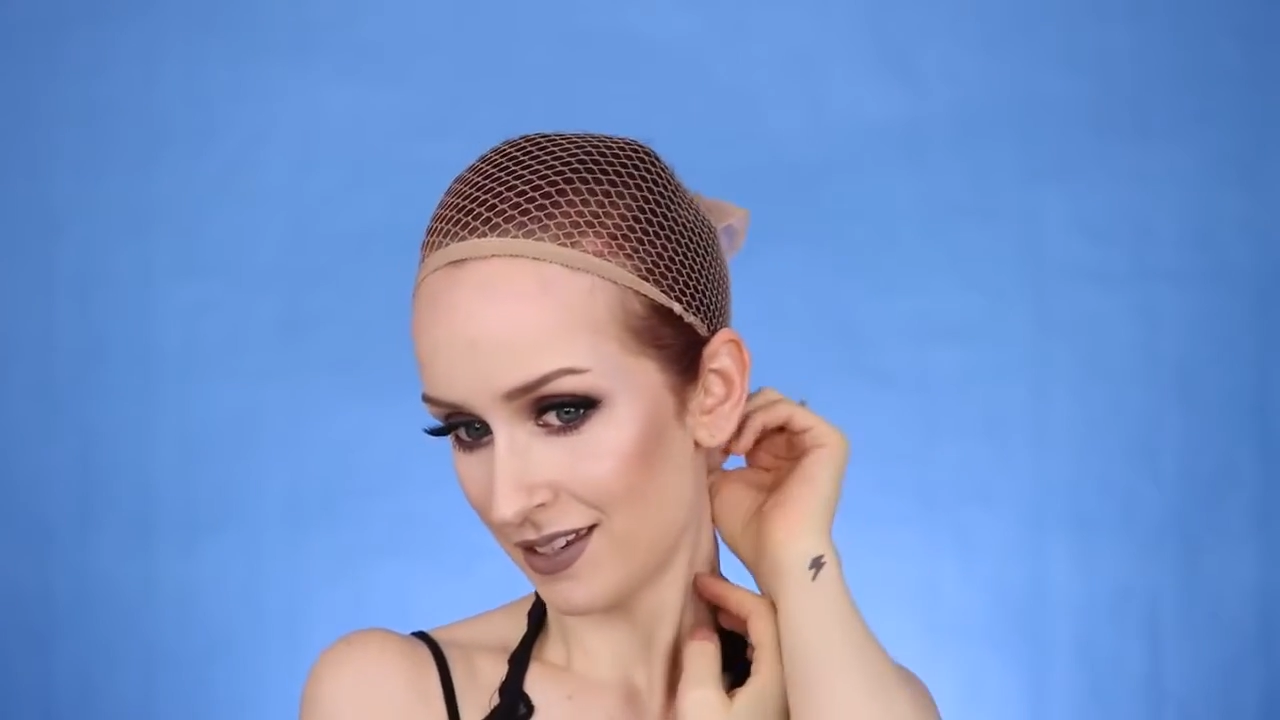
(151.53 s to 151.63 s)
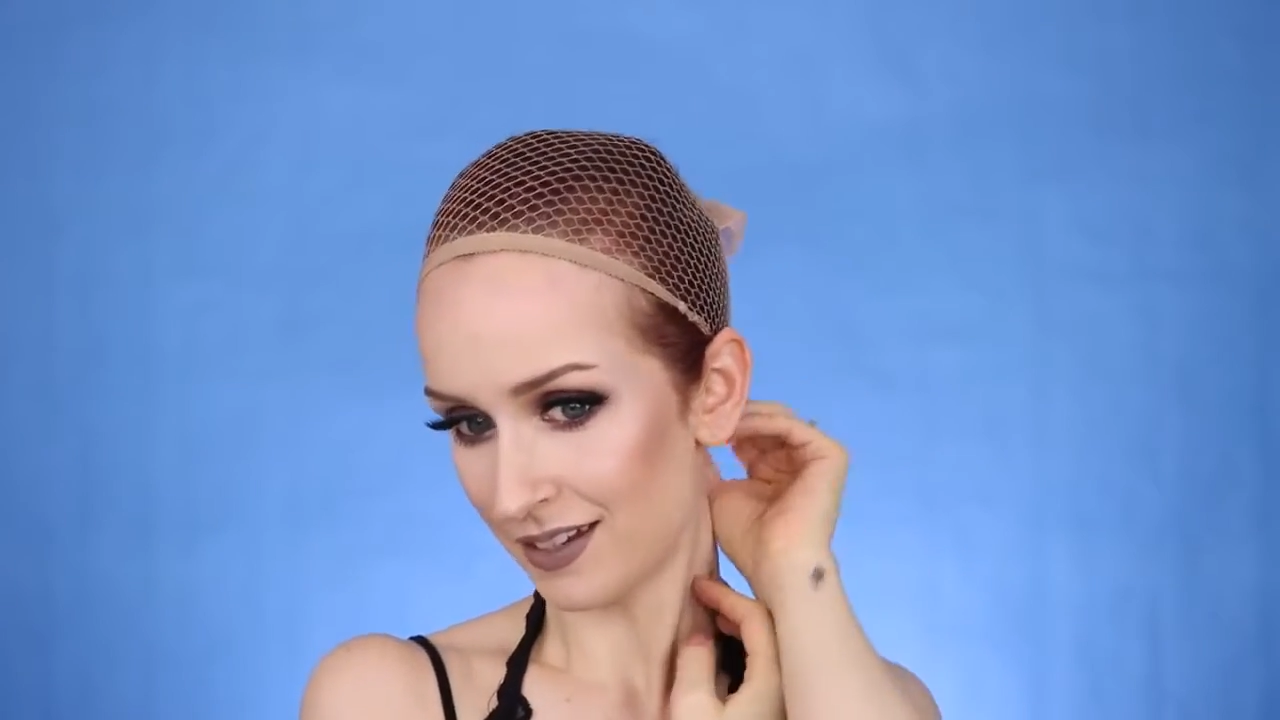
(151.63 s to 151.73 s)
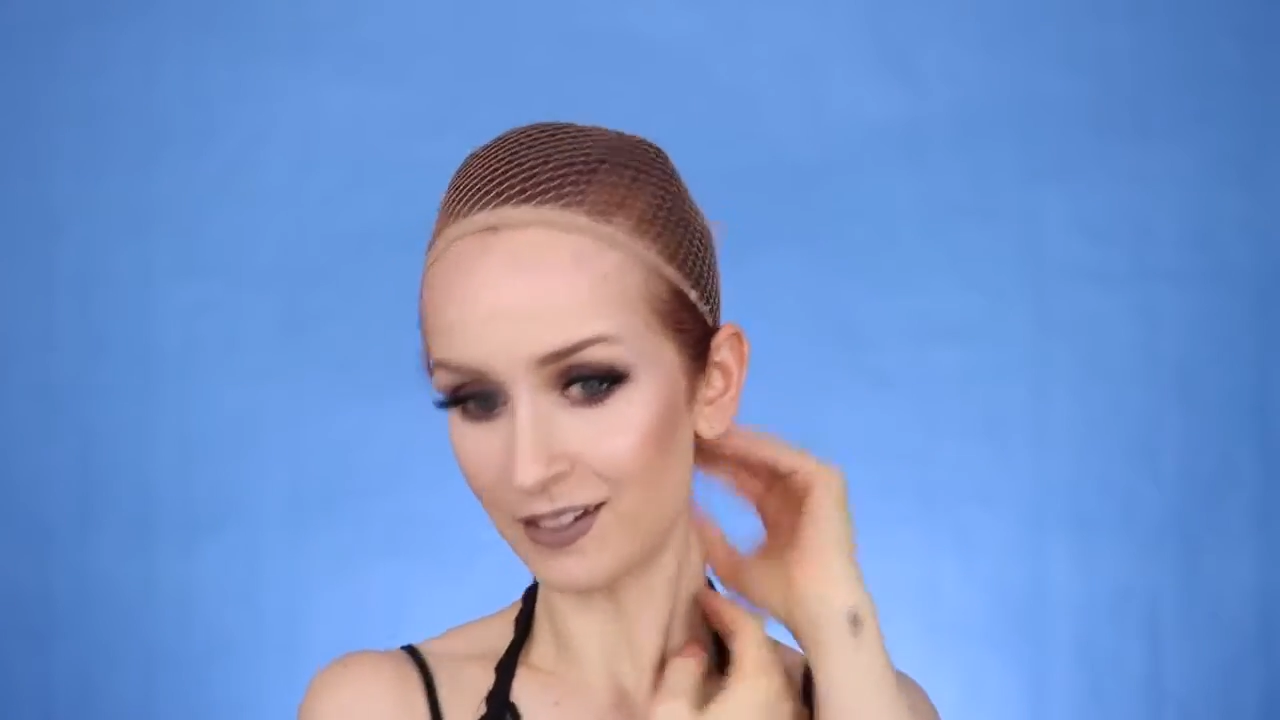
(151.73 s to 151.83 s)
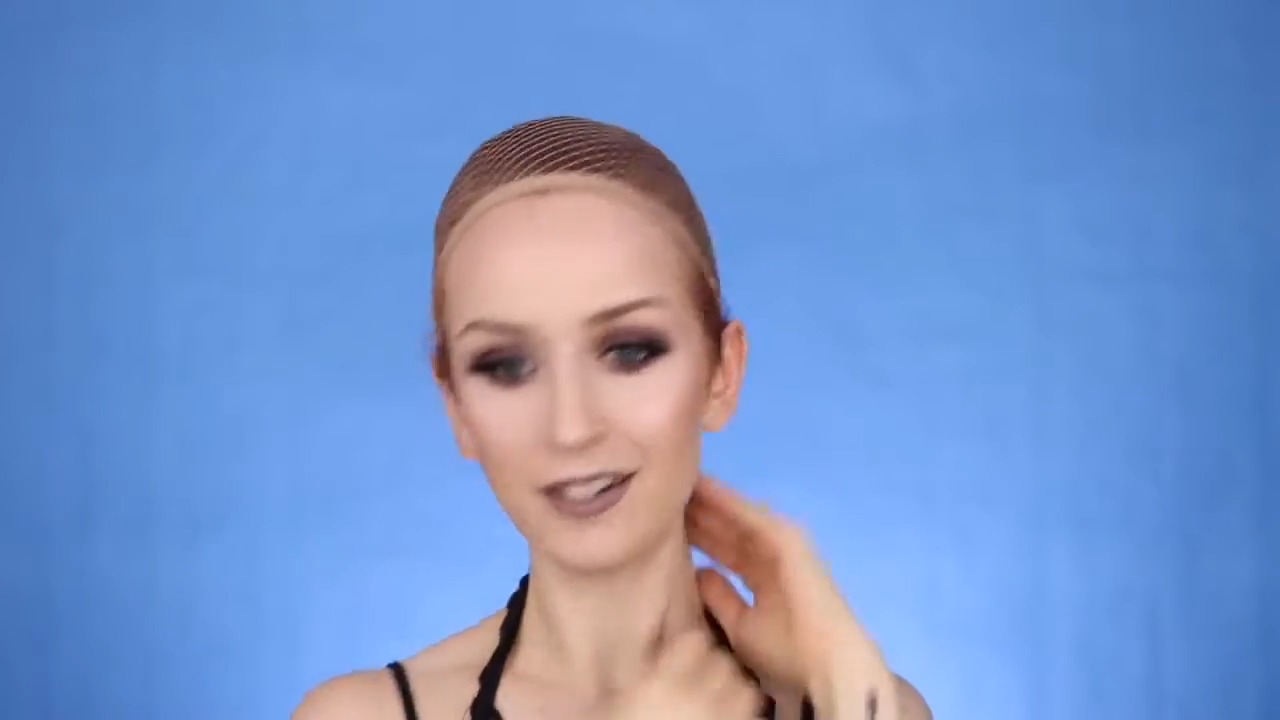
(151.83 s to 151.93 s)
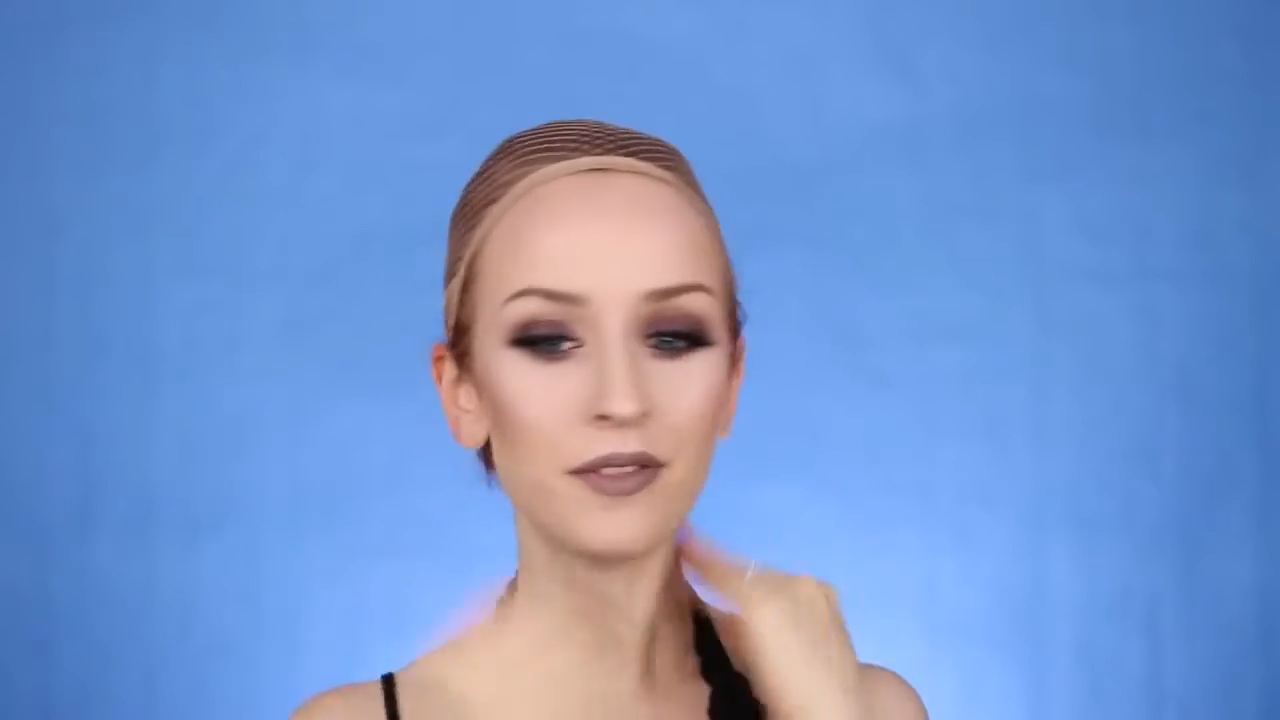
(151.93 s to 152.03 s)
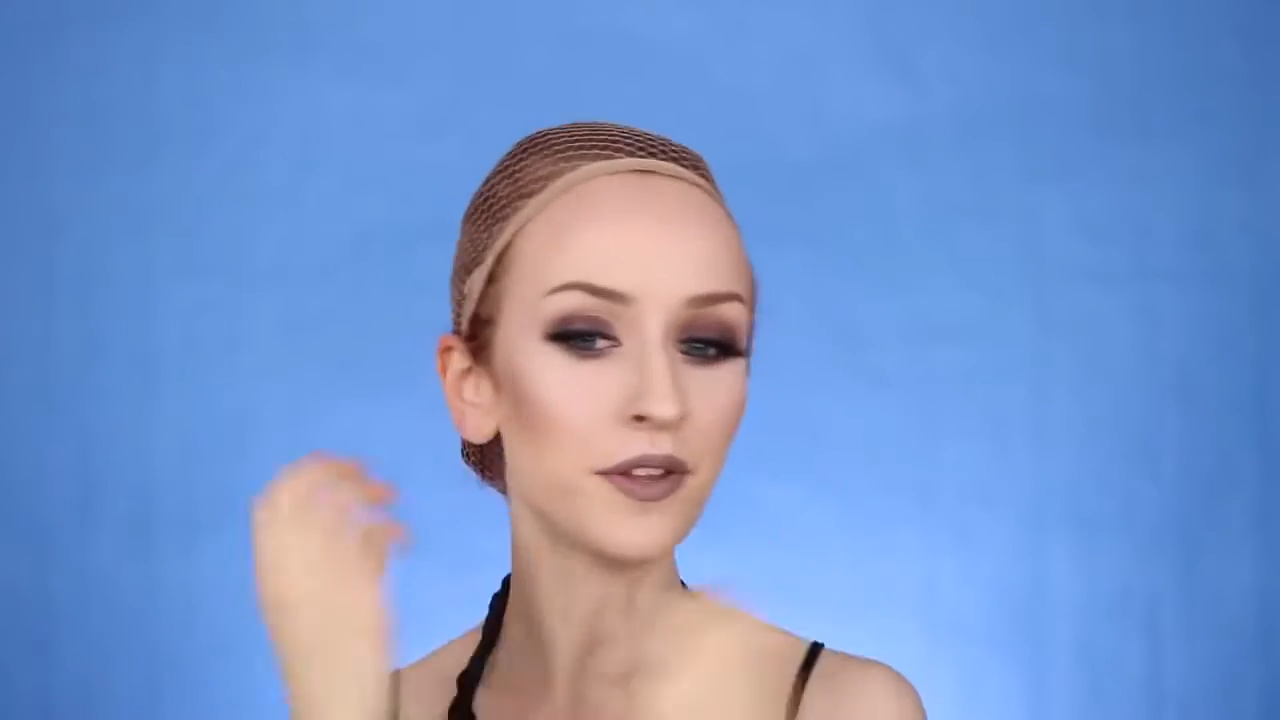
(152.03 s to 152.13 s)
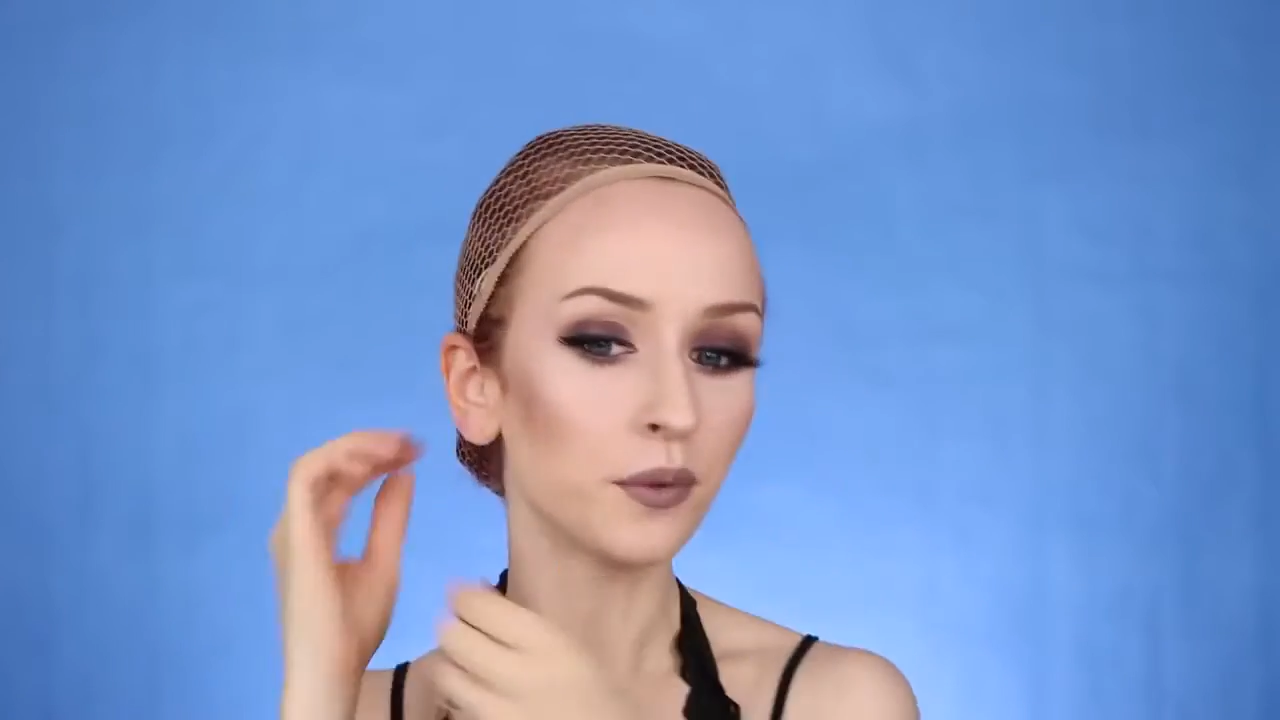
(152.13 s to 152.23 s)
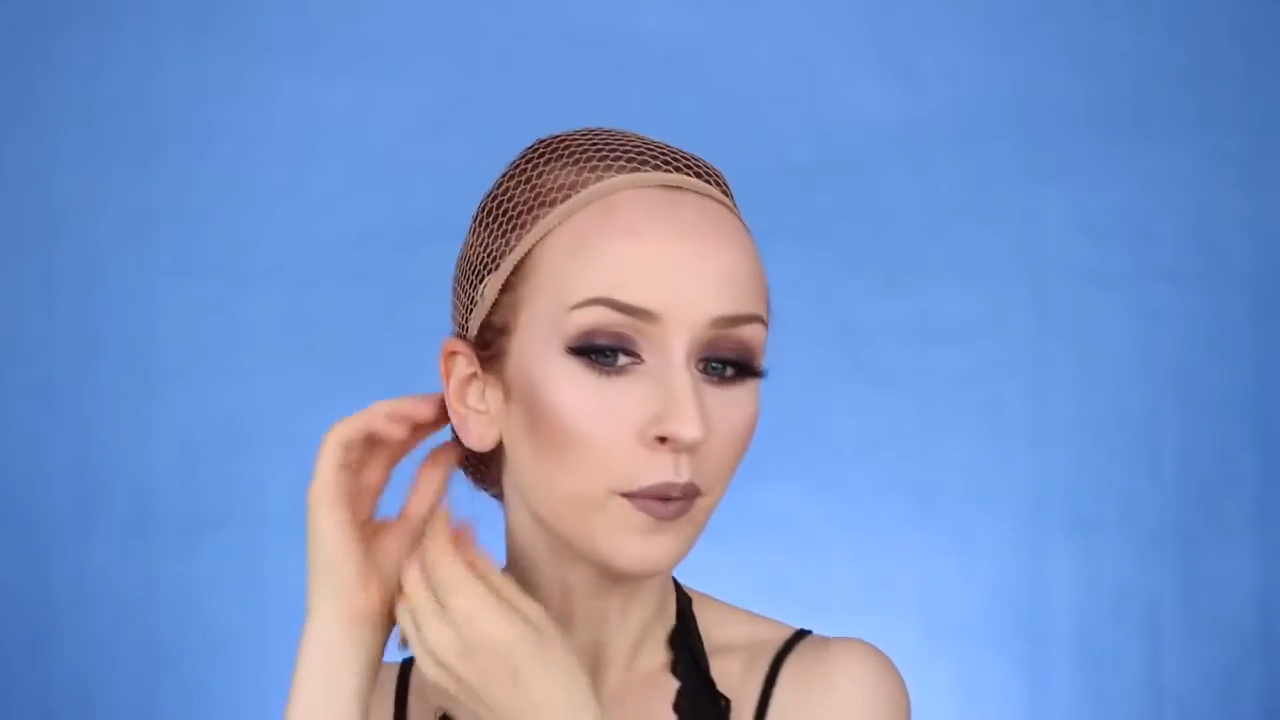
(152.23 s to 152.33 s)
underneath your